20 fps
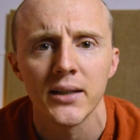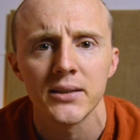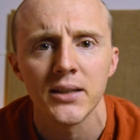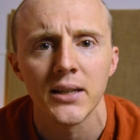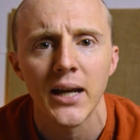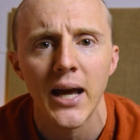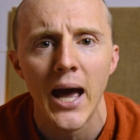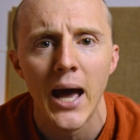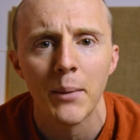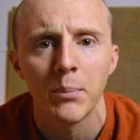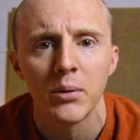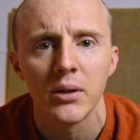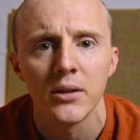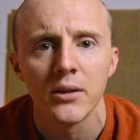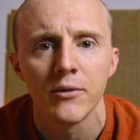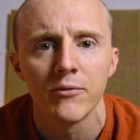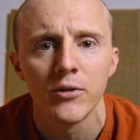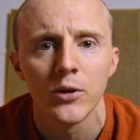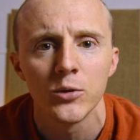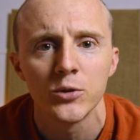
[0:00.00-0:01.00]
is going to happen in
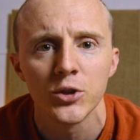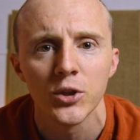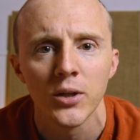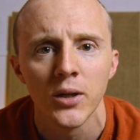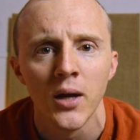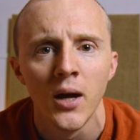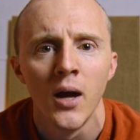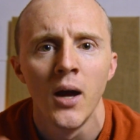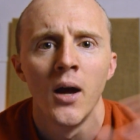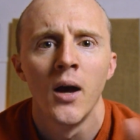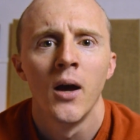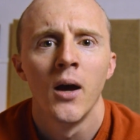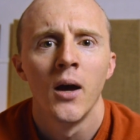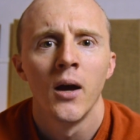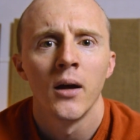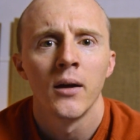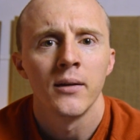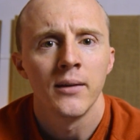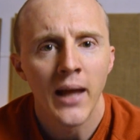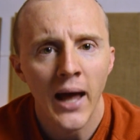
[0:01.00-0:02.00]
the future.
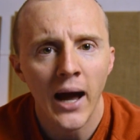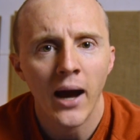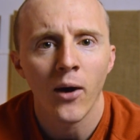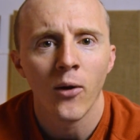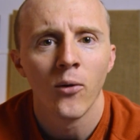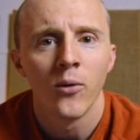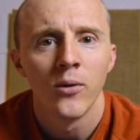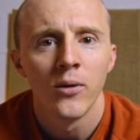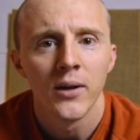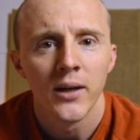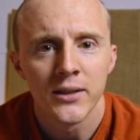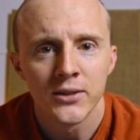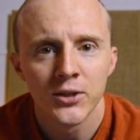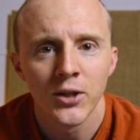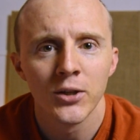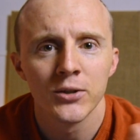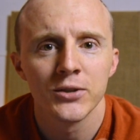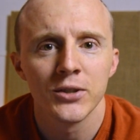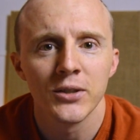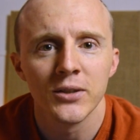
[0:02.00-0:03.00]
Now, it's
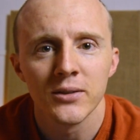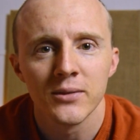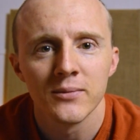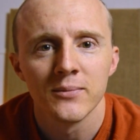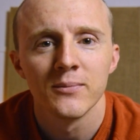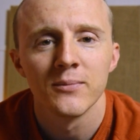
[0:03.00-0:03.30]
your turn.